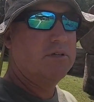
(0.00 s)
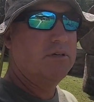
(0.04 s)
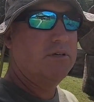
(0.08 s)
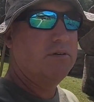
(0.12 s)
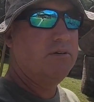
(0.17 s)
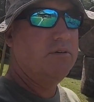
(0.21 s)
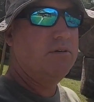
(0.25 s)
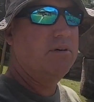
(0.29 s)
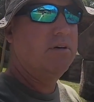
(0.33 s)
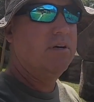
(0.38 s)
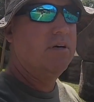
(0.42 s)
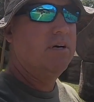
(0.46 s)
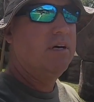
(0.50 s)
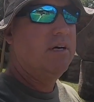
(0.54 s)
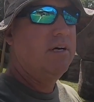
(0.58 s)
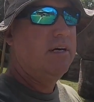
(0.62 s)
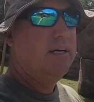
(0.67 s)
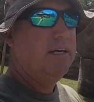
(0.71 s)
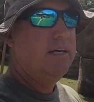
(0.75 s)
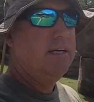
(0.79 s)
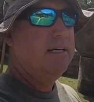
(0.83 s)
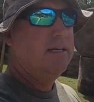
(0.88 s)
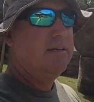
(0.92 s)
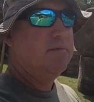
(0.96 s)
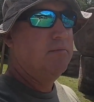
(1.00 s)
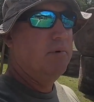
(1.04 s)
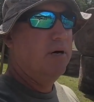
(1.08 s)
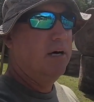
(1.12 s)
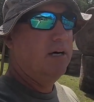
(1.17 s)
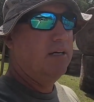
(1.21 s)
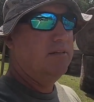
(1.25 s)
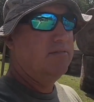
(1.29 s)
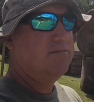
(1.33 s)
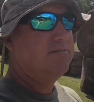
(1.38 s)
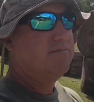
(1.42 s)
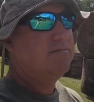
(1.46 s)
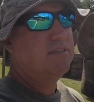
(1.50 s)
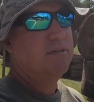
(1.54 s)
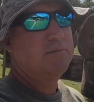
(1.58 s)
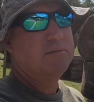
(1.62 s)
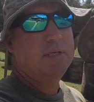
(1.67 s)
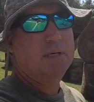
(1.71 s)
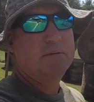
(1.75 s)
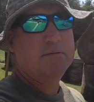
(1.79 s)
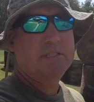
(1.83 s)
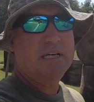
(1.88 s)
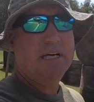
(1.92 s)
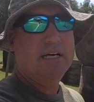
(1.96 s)
to, but
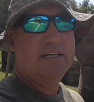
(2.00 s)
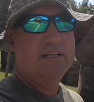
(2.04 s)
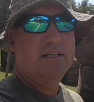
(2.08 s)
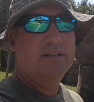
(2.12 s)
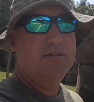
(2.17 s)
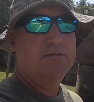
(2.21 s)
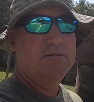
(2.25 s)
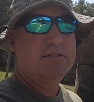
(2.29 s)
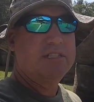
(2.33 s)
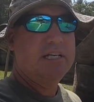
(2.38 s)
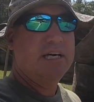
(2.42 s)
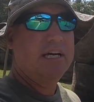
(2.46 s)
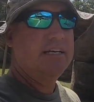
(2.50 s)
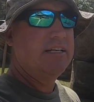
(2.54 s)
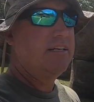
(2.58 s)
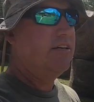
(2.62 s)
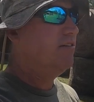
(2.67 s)
sometimes you got to do what you got